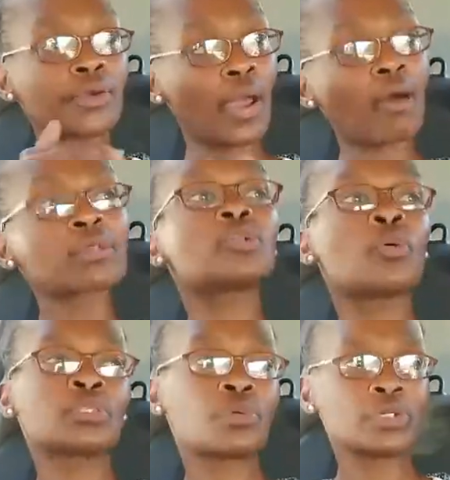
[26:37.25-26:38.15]
they're going to
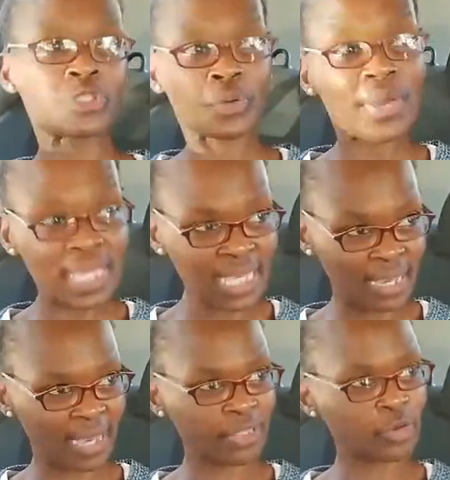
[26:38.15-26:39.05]
ask you what were you doing
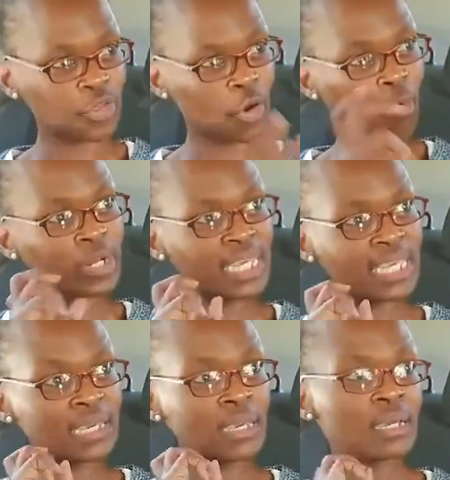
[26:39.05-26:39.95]
here, and you're the
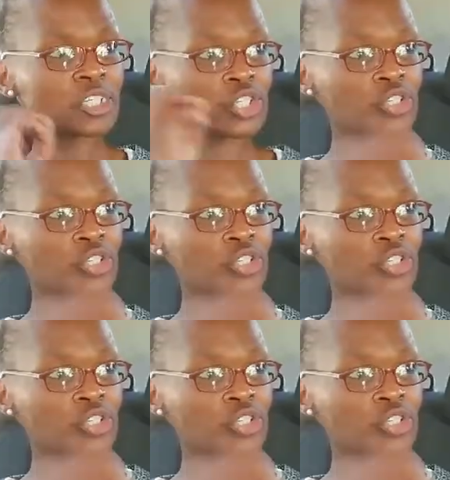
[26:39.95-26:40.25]
only